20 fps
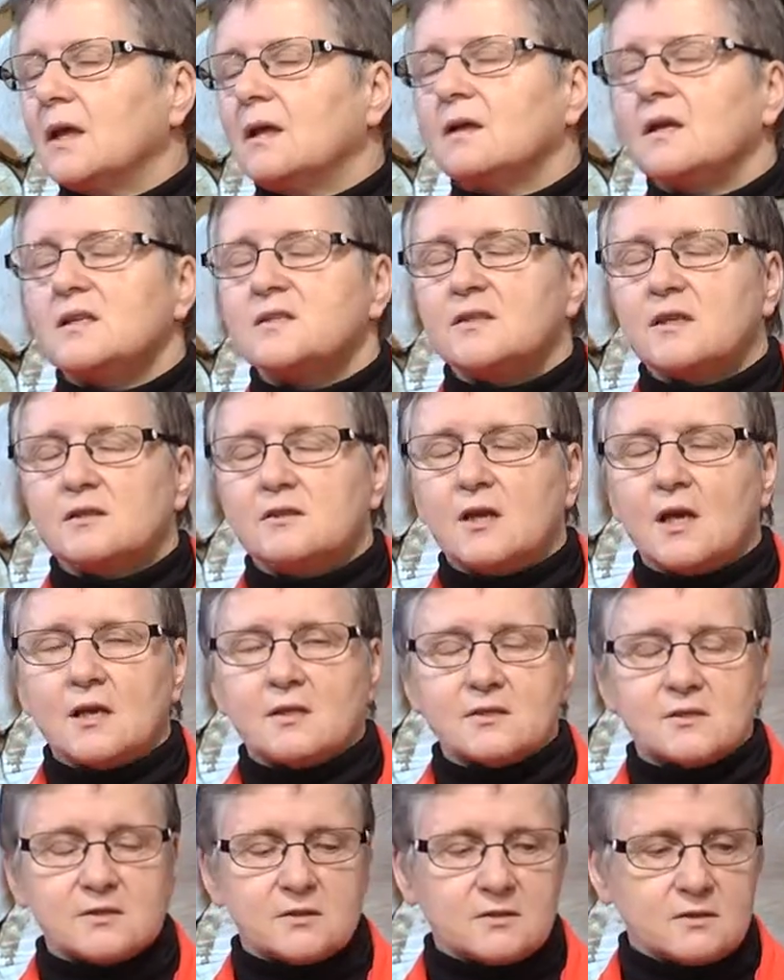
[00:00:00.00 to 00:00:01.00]
And I said,
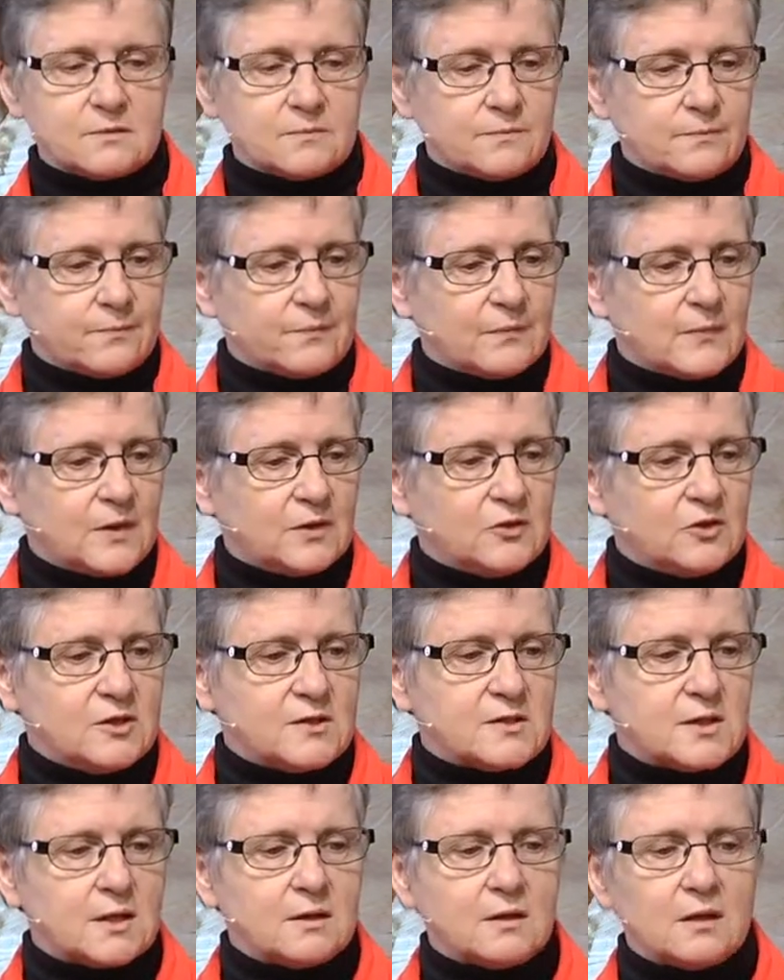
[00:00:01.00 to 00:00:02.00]
Yes. And she
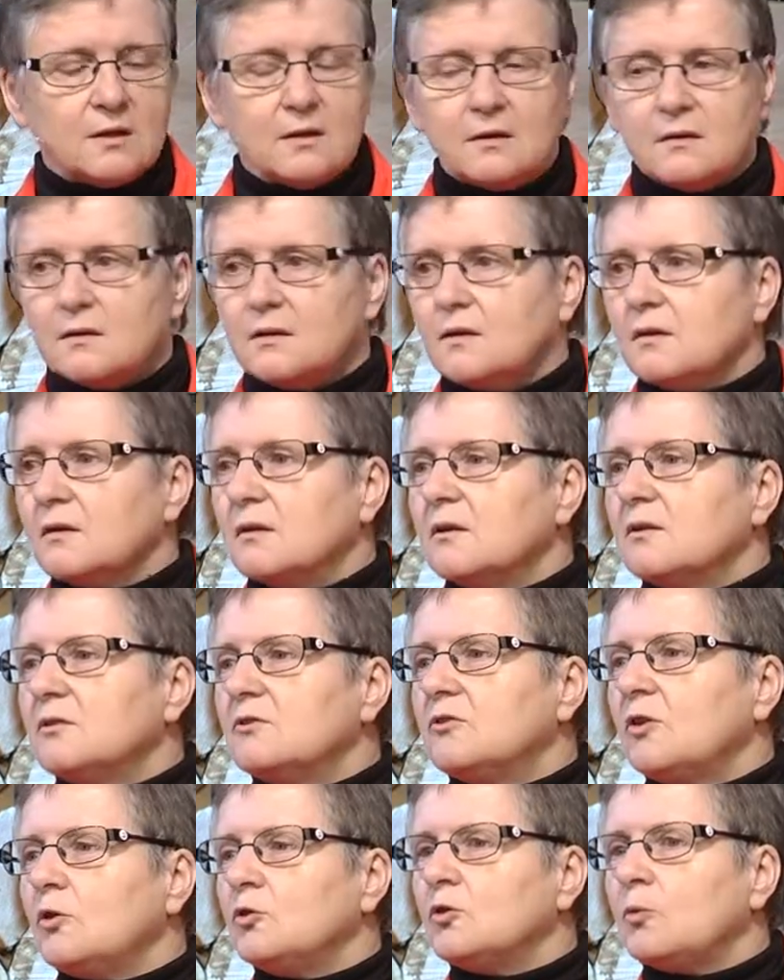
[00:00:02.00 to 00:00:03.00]
said,
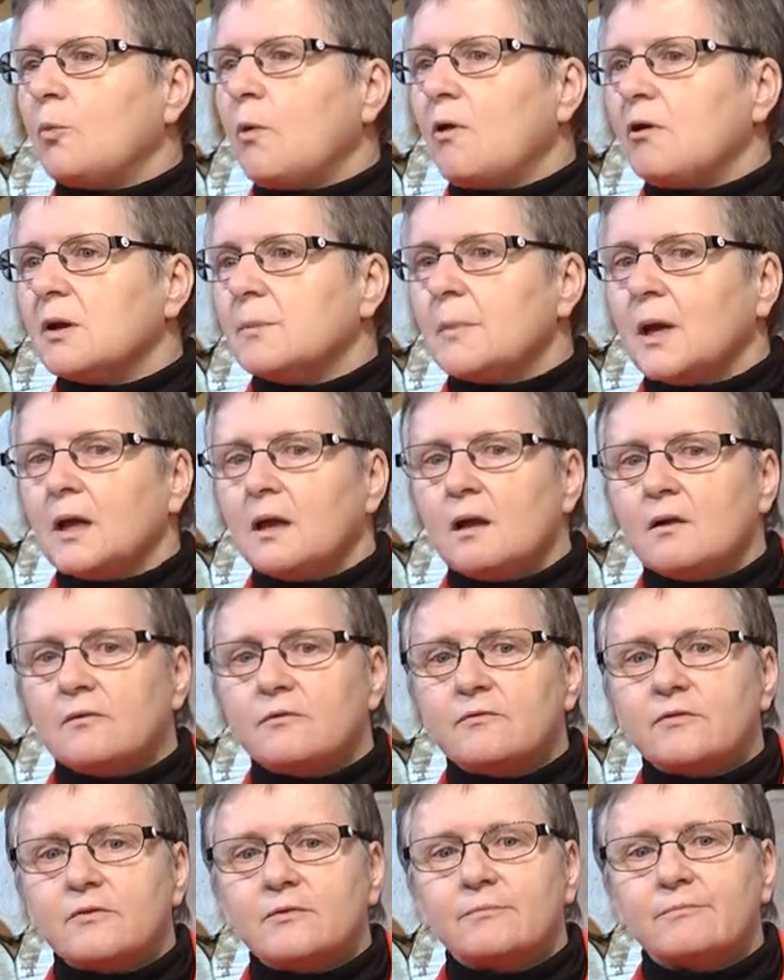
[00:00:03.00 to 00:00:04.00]
Don't worry, my
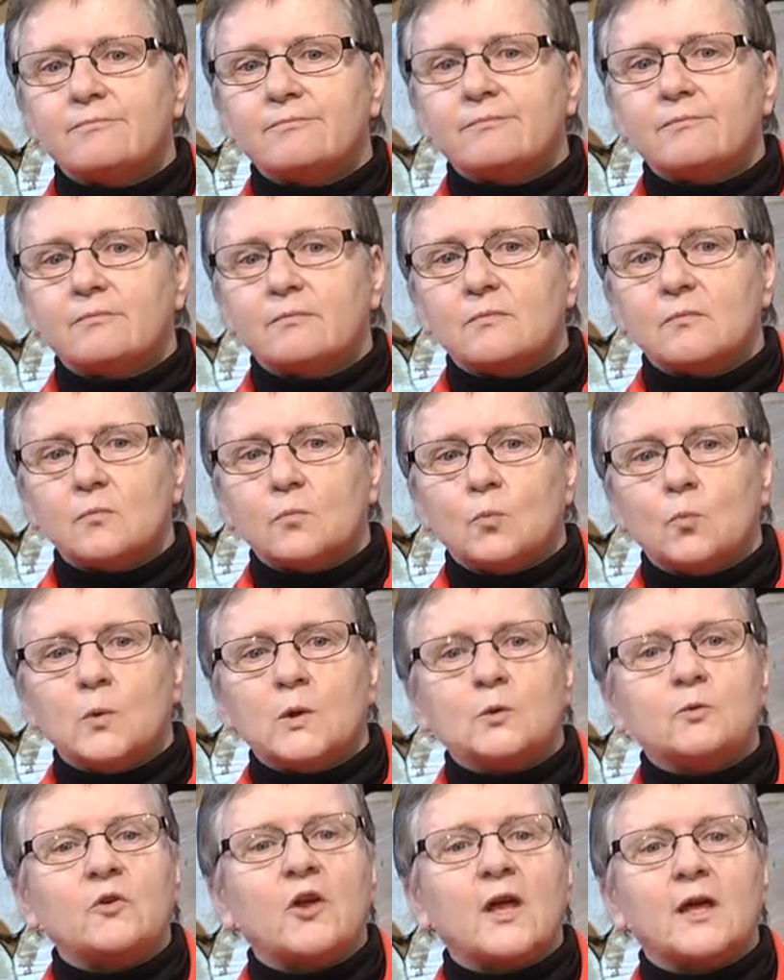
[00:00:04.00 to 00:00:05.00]
love.
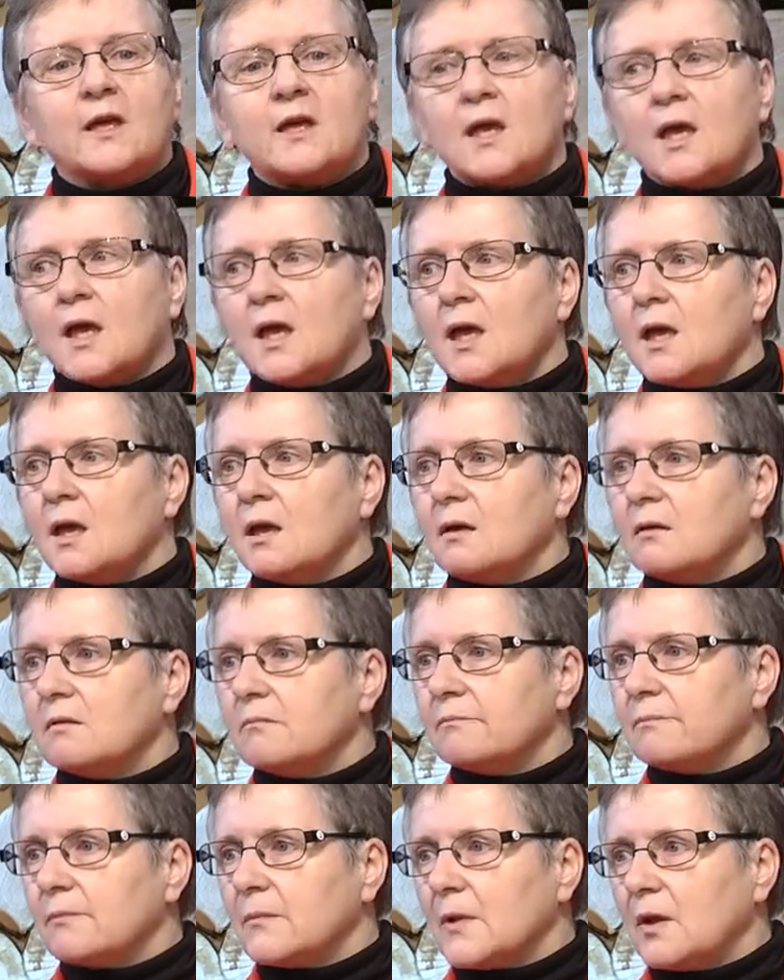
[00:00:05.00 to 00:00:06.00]
We'll take care
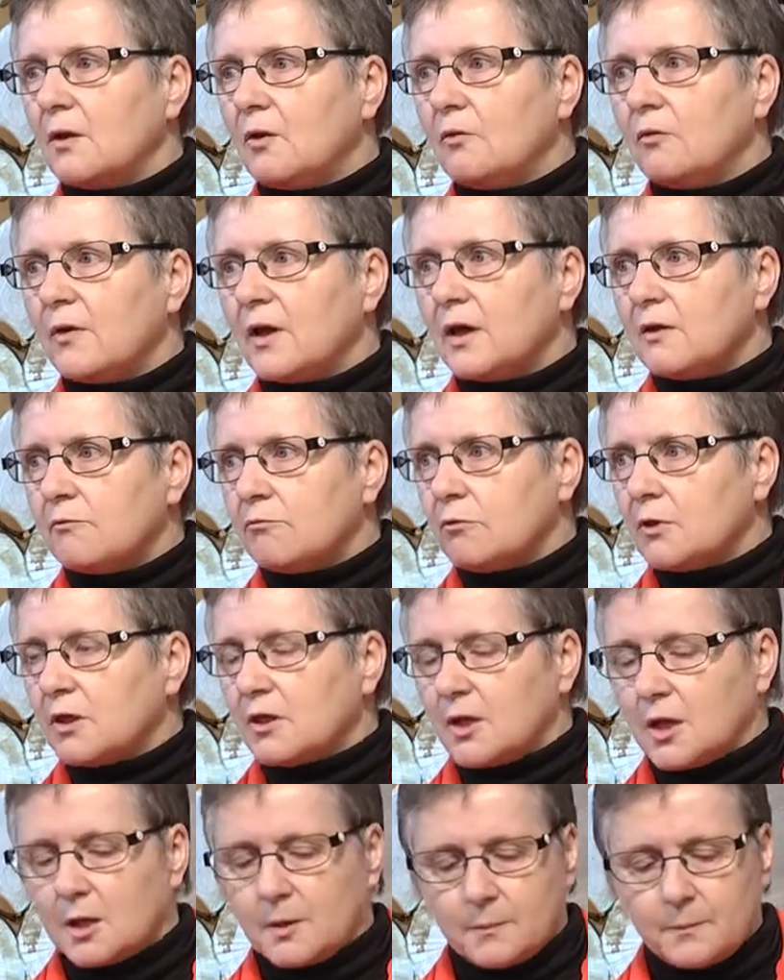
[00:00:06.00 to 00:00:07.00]
of
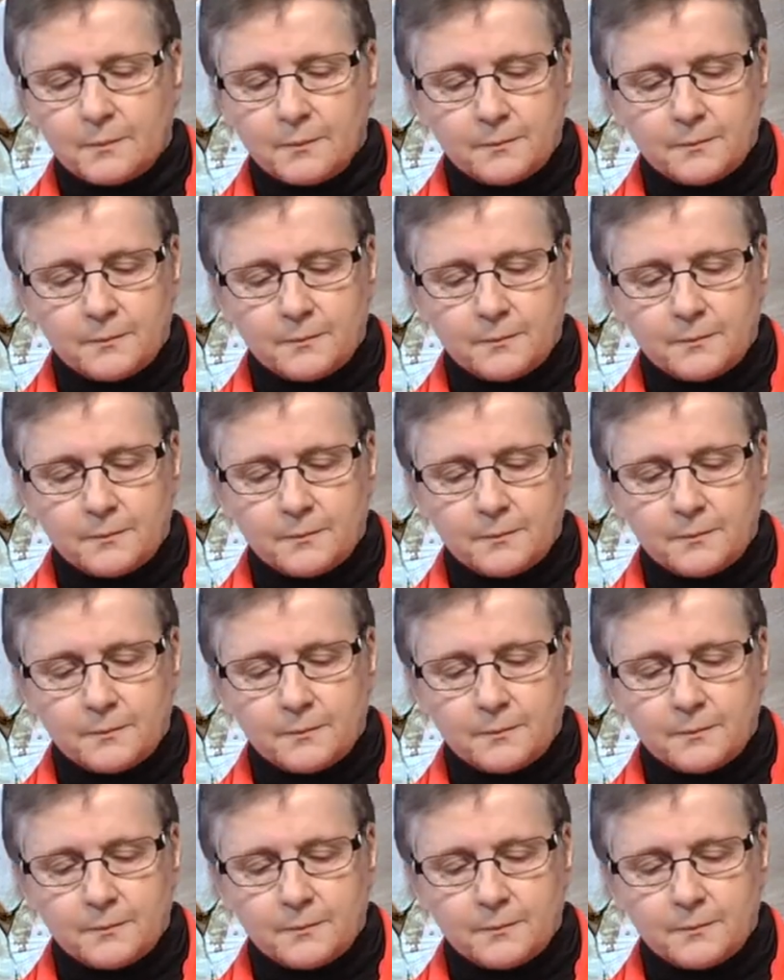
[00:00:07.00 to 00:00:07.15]
everything.